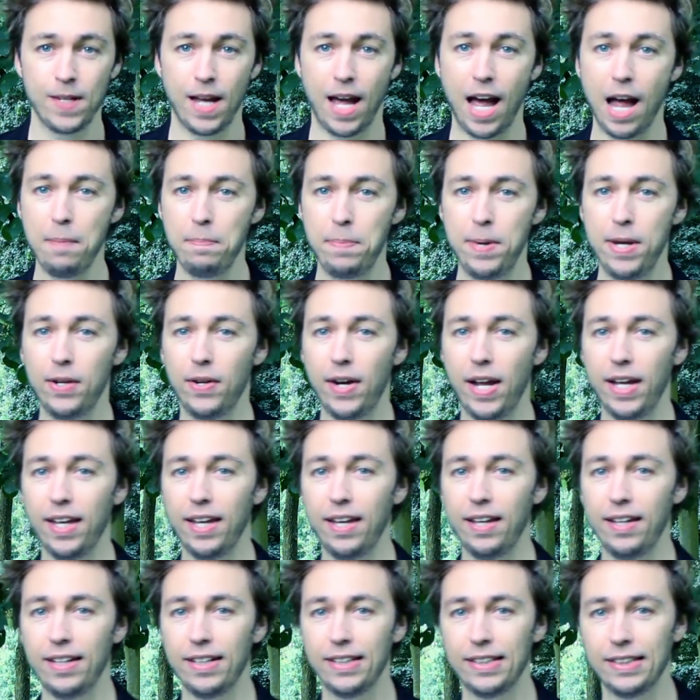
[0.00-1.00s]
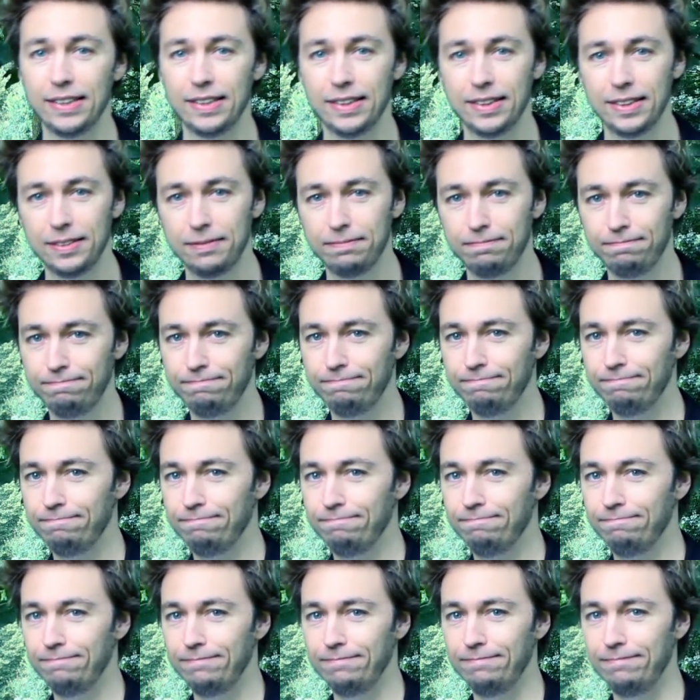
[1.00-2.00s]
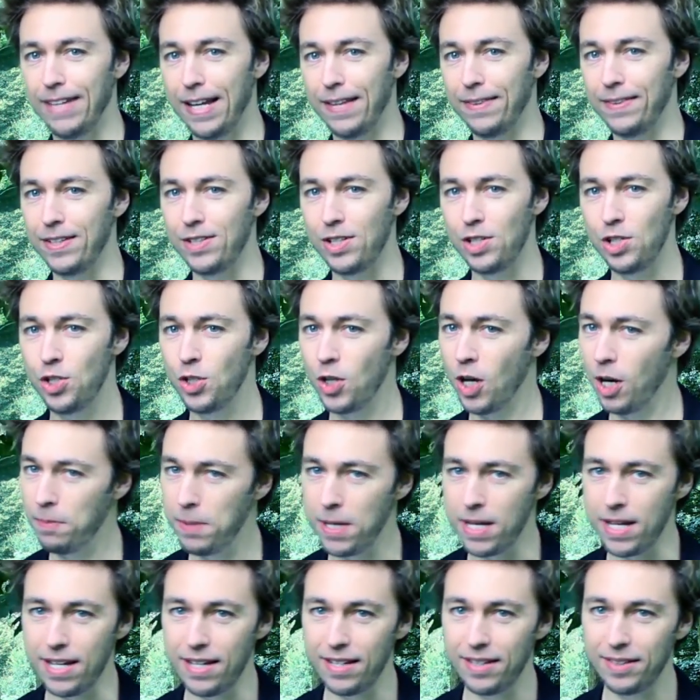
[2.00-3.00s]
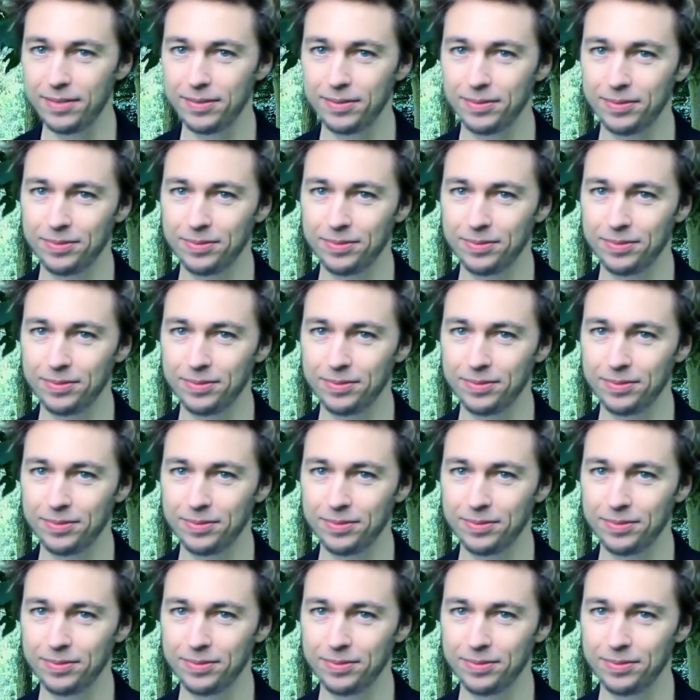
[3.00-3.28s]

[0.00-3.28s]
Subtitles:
I'm Peter Eggink, and this is Sharpie.